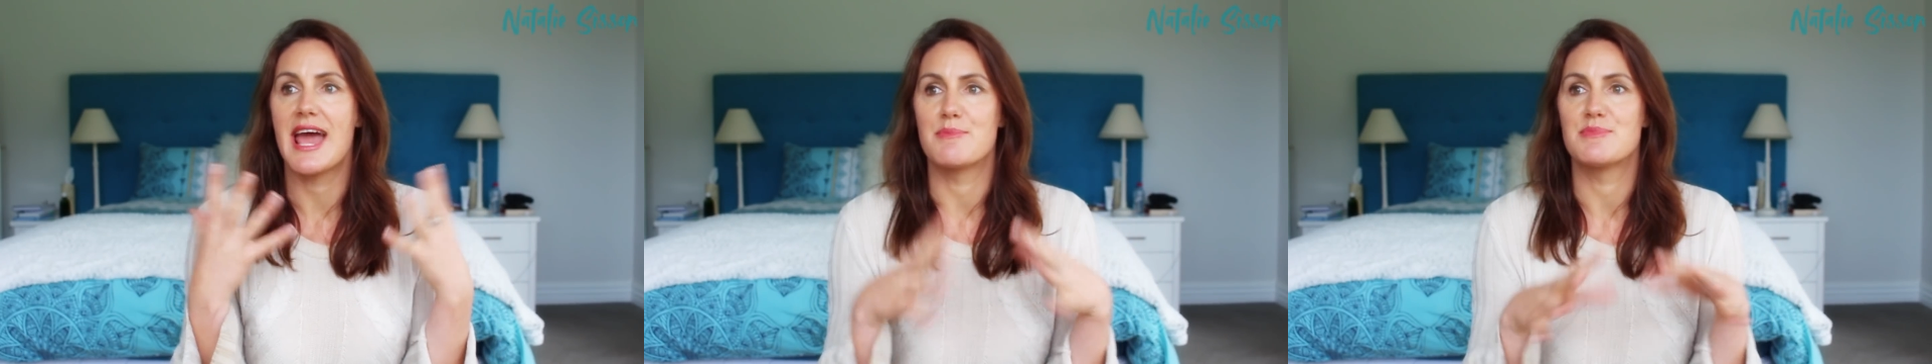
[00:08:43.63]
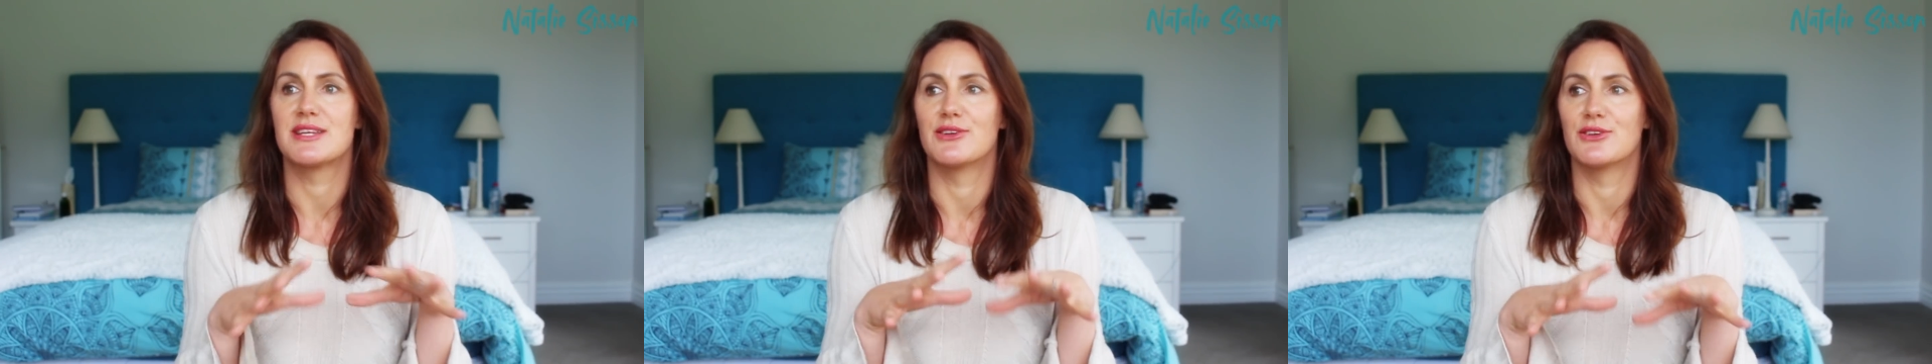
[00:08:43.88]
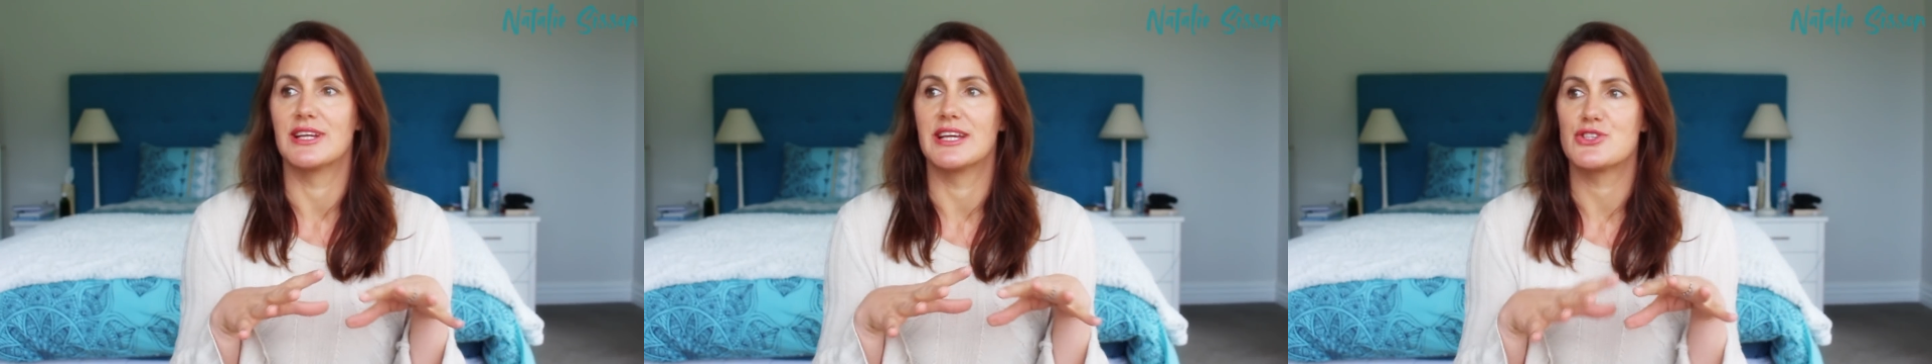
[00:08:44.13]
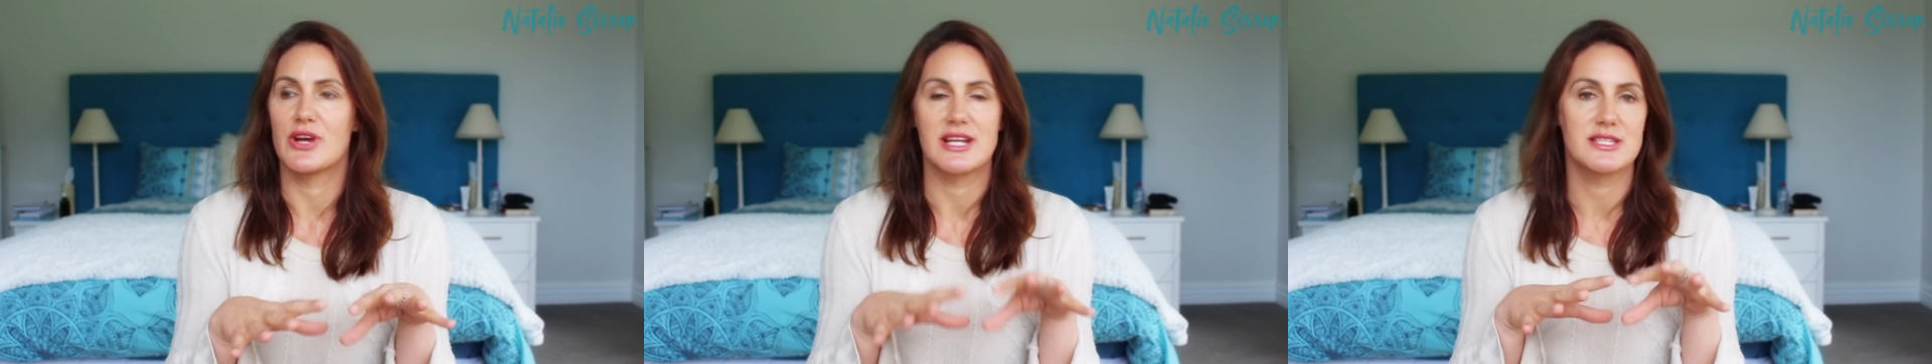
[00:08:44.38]
absolutely
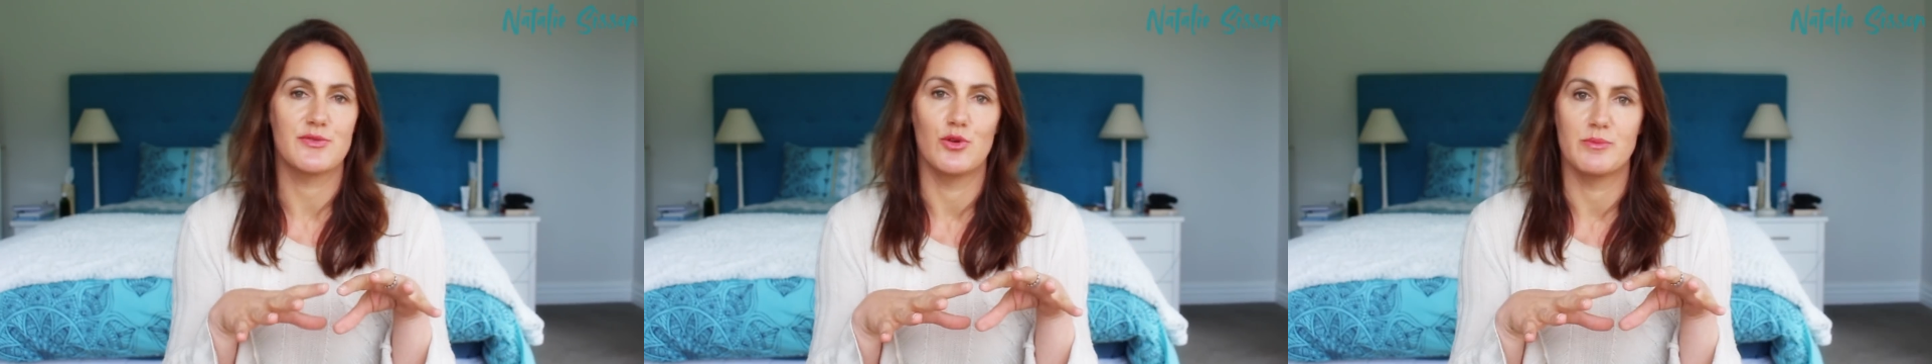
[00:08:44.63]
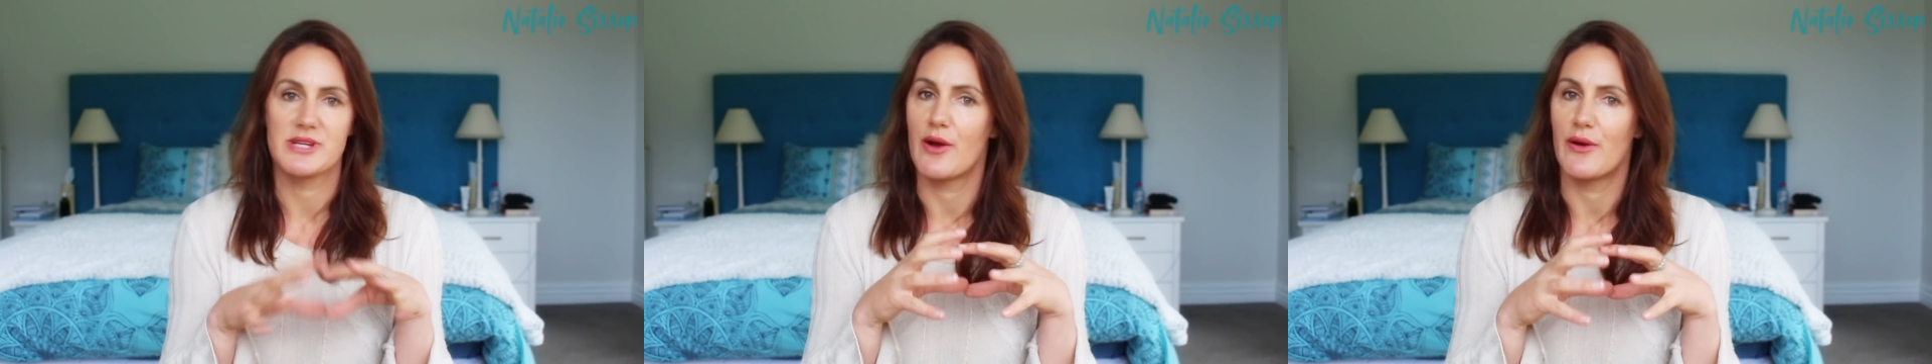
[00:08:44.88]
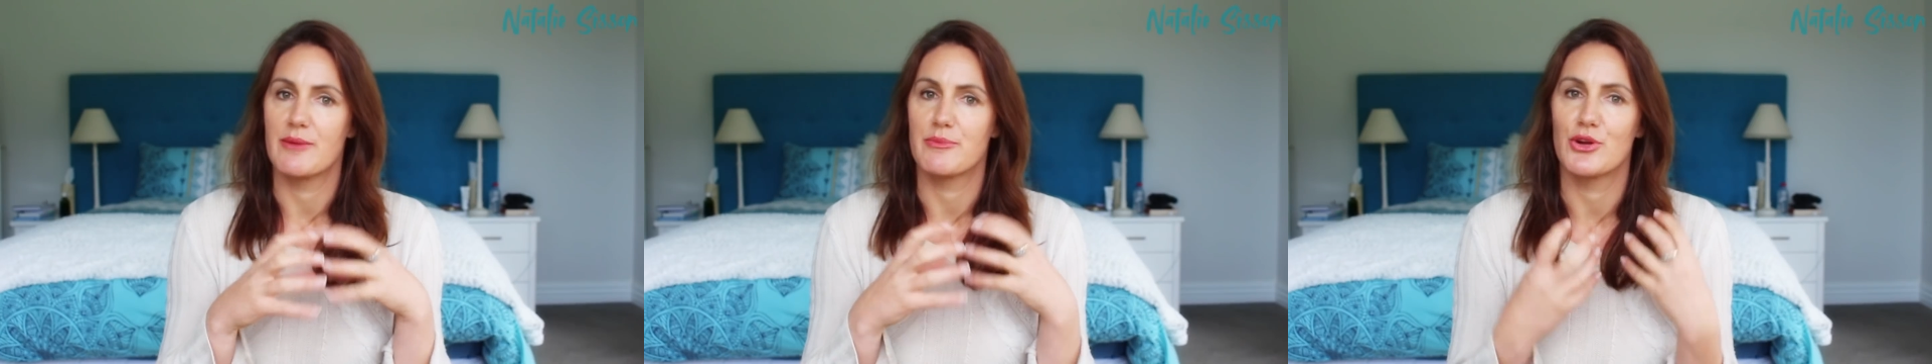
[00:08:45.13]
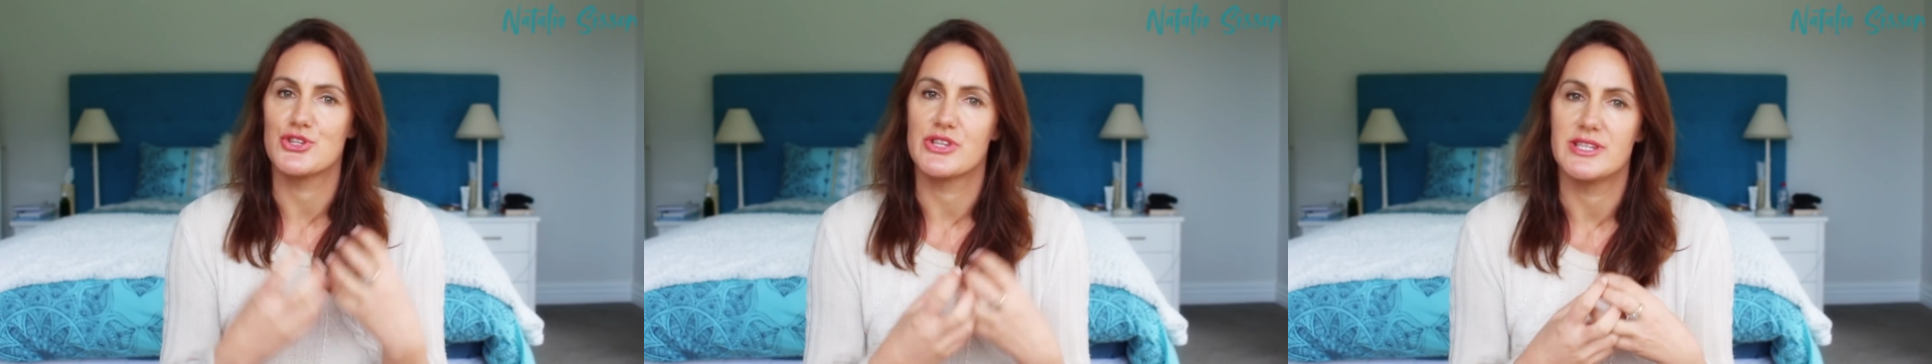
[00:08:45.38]
transformed how I
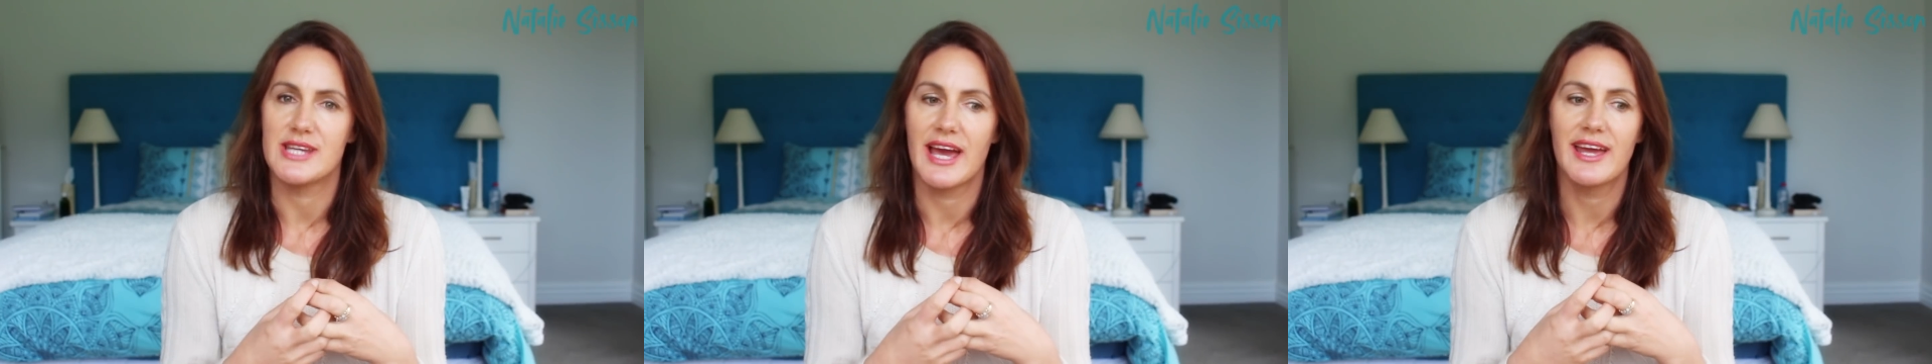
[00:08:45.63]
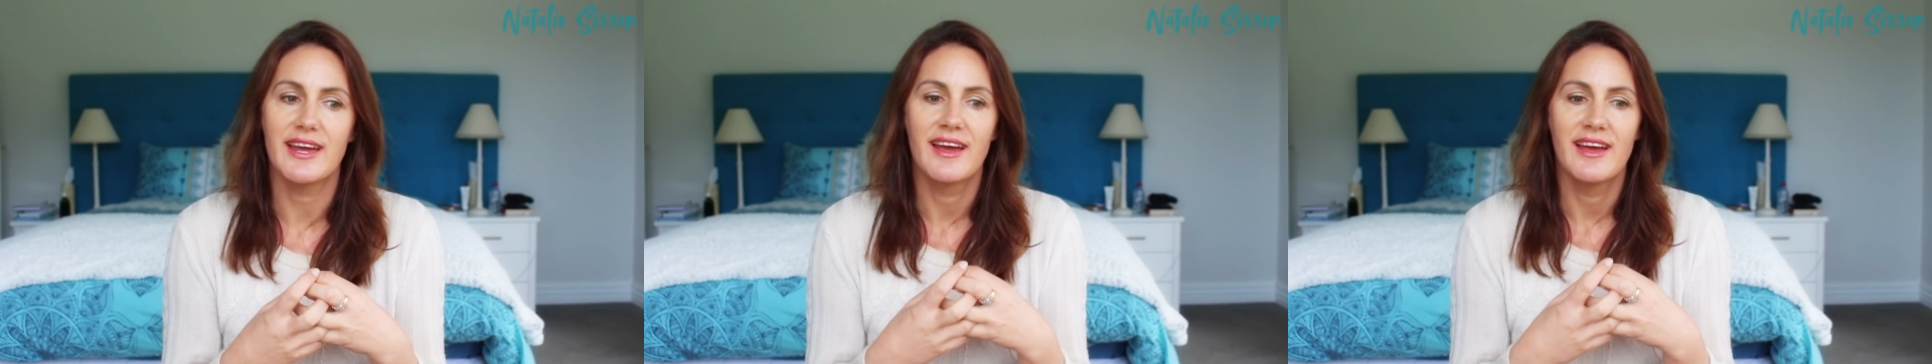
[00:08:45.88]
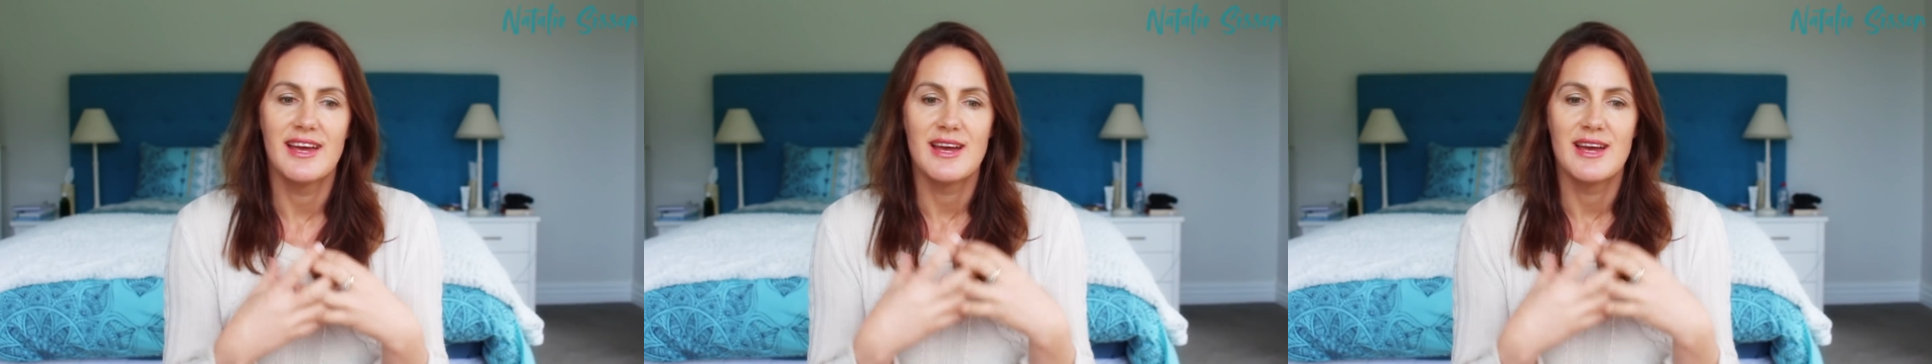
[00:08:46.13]
approach the day,